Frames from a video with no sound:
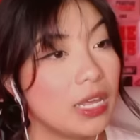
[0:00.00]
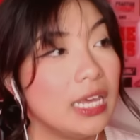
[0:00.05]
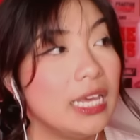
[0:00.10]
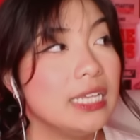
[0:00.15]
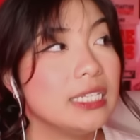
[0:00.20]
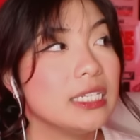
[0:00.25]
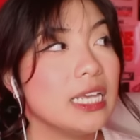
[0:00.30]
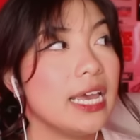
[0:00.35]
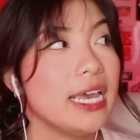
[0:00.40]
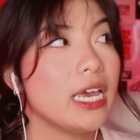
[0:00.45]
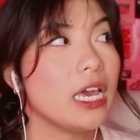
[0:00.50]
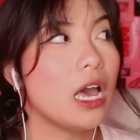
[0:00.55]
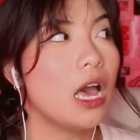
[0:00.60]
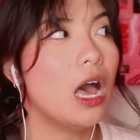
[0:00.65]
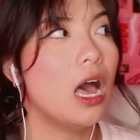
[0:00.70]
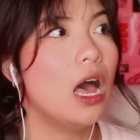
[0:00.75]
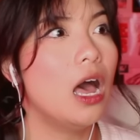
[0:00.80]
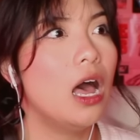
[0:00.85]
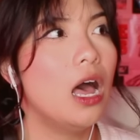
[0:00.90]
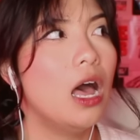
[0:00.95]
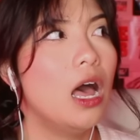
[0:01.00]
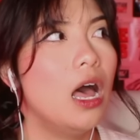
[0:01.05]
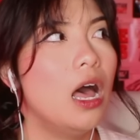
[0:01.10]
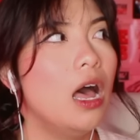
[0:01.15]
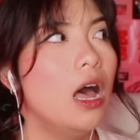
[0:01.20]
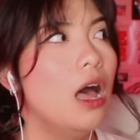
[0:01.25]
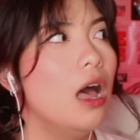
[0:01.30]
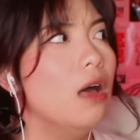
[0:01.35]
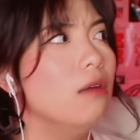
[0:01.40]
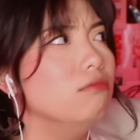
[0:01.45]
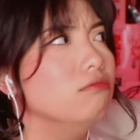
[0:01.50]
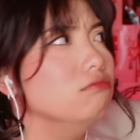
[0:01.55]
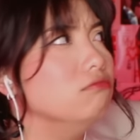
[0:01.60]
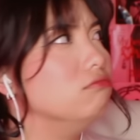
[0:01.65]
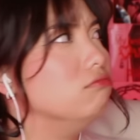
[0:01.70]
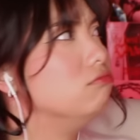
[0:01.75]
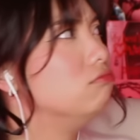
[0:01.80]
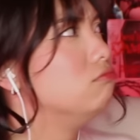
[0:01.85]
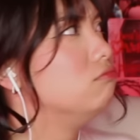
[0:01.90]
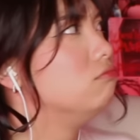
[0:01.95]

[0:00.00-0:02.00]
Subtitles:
He's like, how am